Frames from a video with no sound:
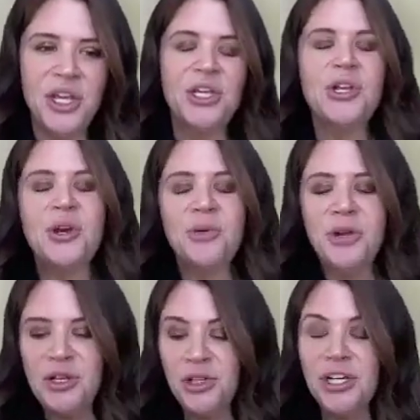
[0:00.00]

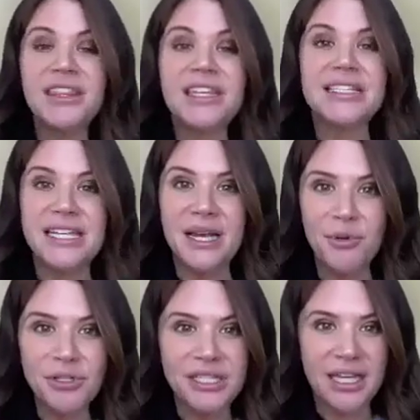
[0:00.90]
when you look at these
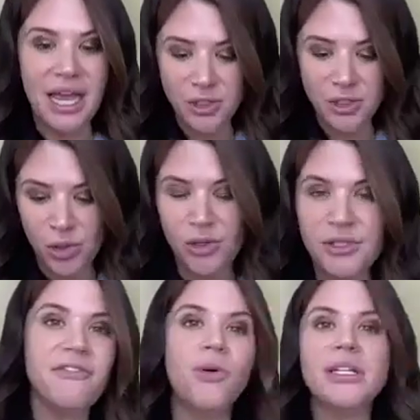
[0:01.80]
sample
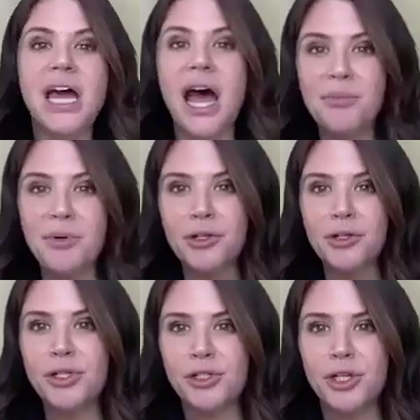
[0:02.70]
schedules of what top
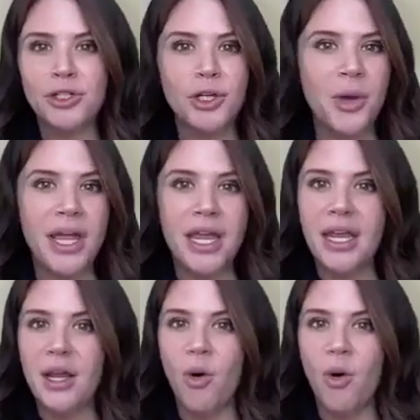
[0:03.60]
producers are doing,